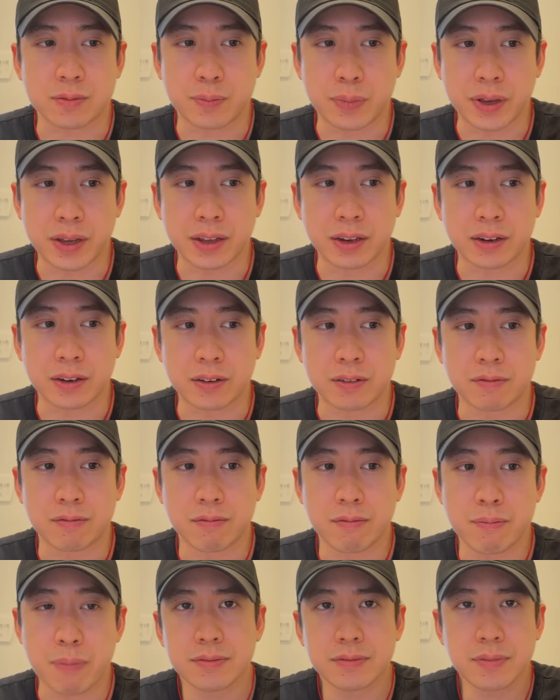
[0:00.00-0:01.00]
been
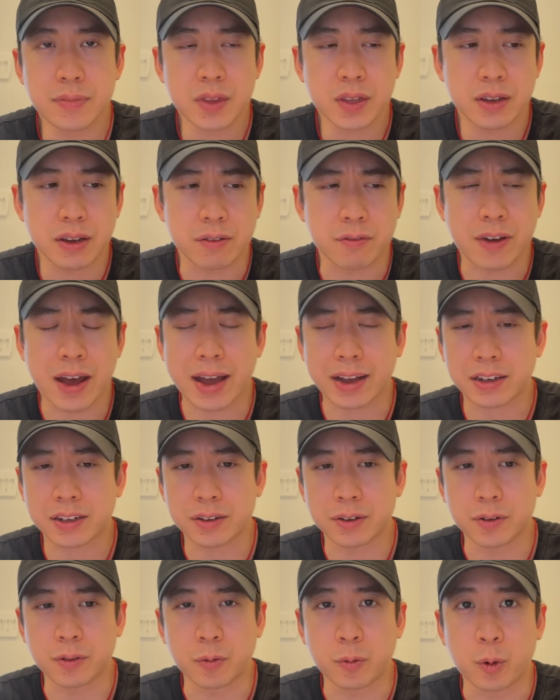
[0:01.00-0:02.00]
balance. In fact,
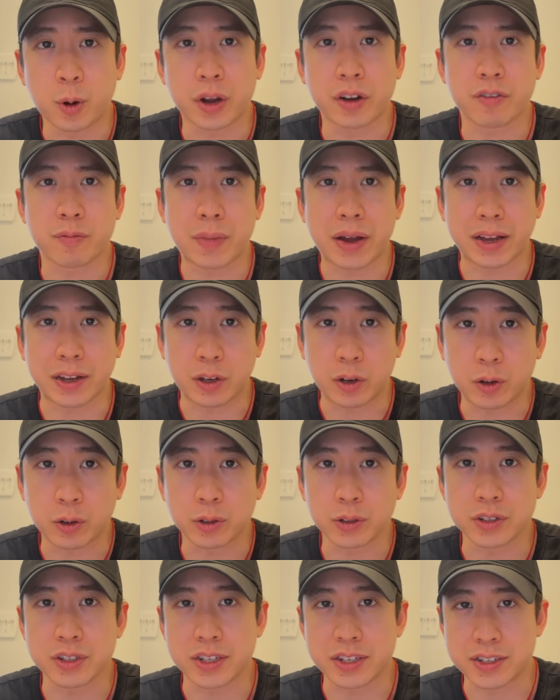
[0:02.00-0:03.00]
one of my
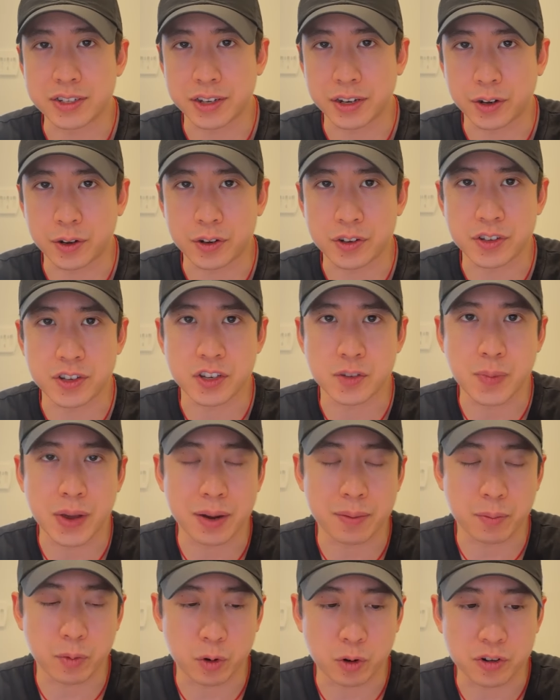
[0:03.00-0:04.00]
goals this year is to
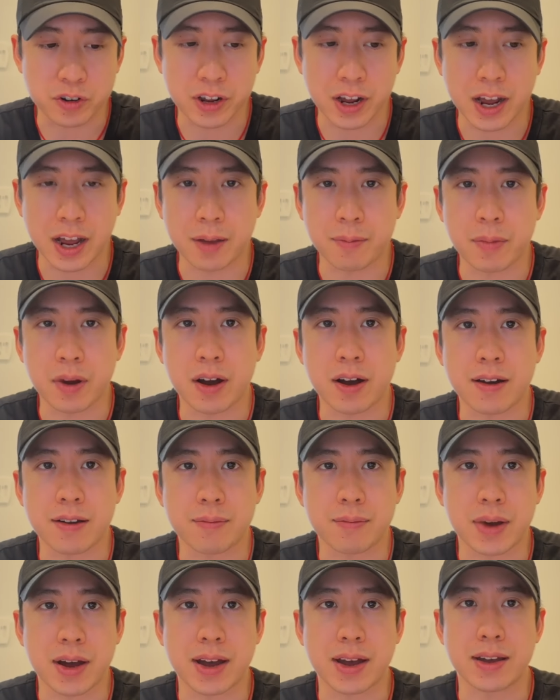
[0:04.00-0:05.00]
spend more time on
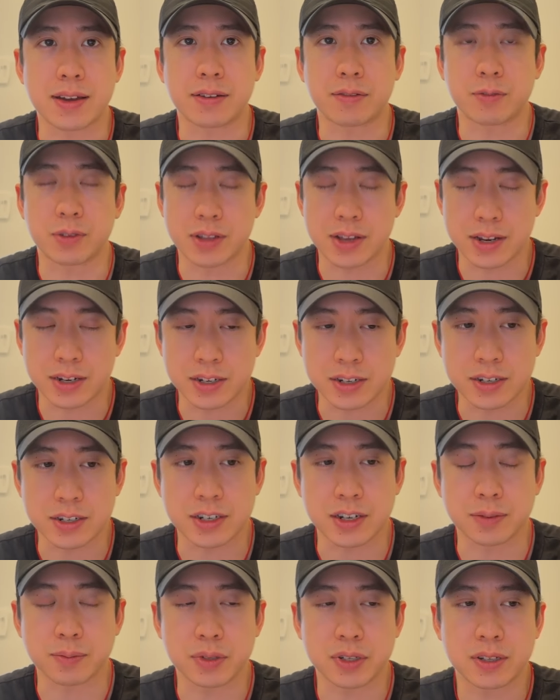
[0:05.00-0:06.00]
my
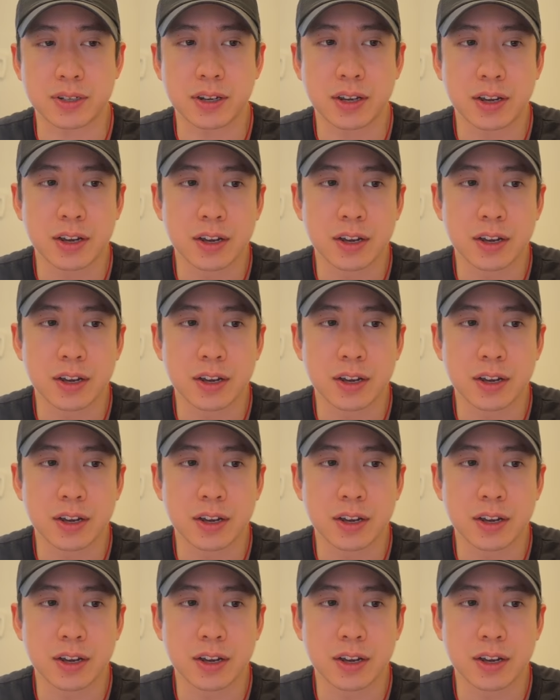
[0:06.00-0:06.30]
relationships.